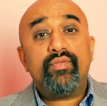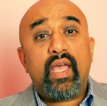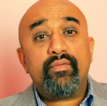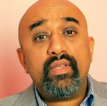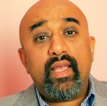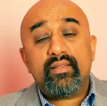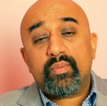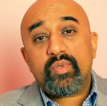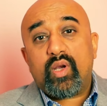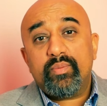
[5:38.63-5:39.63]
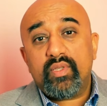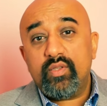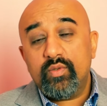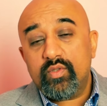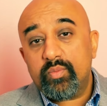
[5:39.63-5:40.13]
If you haven't yet subscribed to
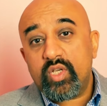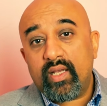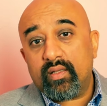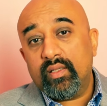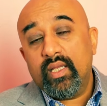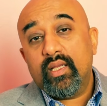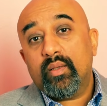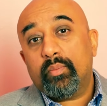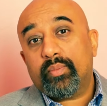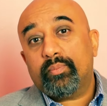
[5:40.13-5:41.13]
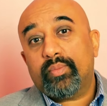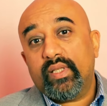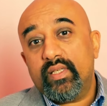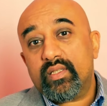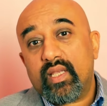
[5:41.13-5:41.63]
the YouTube channel,
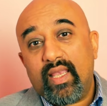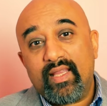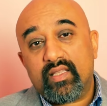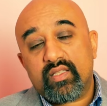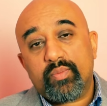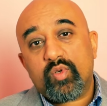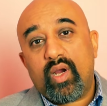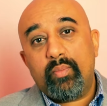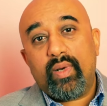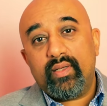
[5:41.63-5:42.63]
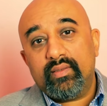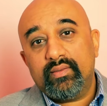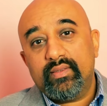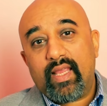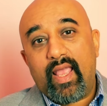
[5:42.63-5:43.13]
please hit the subscribe
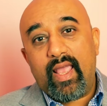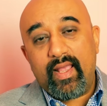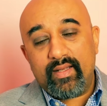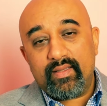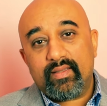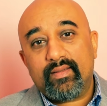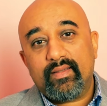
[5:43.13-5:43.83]
button and